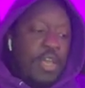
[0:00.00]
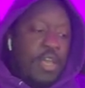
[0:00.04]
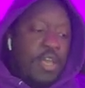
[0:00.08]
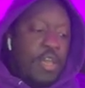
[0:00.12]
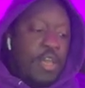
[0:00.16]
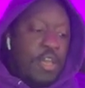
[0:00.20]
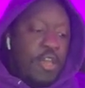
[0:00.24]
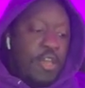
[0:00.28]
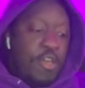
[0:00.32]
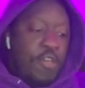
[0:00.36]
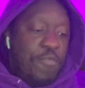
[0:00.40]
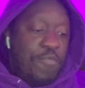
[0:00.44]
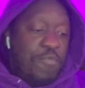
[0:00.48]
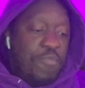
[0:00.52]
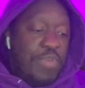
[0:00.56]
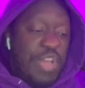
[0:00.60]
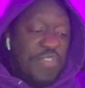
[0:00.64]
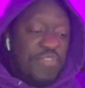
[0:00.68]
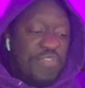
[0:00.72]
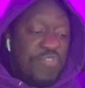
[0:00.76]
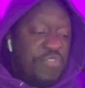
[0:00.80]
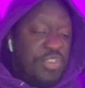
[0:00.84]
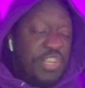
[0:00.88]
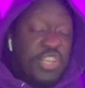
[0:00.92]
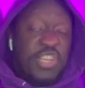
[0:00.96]
I
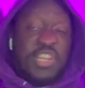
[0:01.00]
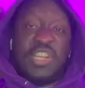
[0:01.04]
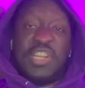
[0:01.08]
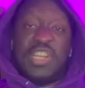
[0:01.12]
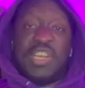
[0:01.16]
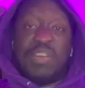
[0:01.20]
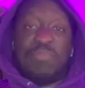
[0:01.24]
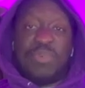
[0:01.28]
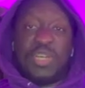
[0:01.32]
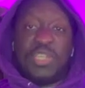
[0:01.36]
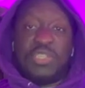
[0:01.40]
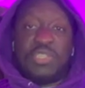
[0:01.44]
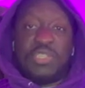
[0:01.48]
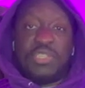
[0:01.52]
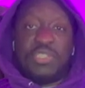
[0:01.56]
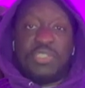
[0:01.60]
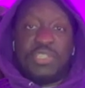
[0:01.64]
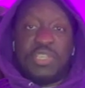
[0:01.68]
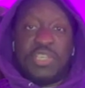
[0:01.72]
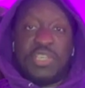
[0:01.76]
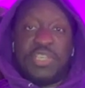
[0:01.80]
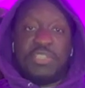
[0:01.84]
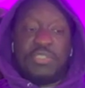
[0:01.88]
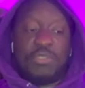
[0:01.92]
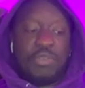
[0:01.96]
haven't ridden it that much this
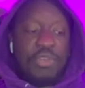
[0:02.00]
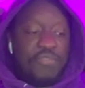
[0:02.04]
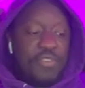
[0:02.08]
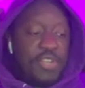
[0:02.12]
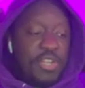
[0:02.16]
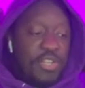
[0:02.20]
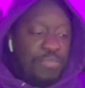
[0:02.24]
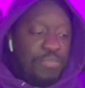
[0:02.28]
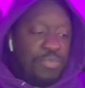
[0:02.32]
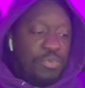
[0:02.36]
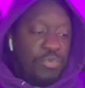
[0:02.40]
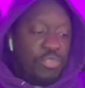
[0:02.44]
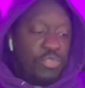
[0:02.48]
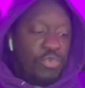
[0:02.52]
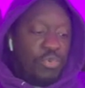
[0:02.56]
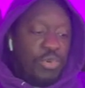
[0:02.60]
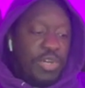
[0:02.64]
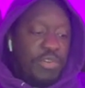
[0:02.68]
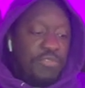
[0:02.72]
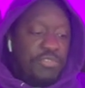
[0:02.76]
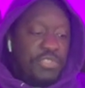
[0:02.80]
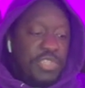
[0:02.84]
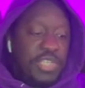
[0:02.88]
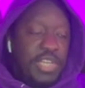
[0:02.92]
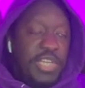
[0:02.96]
year, so I've only bought
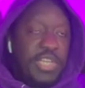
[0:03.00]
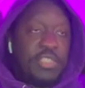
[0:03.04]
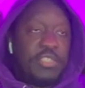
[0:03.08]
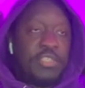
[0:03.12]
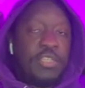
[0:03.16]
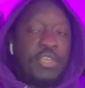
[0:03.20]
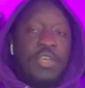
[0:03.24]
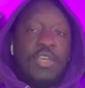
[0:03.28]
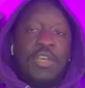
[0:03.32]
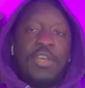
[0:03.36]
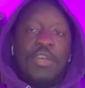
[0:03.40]
12 shares,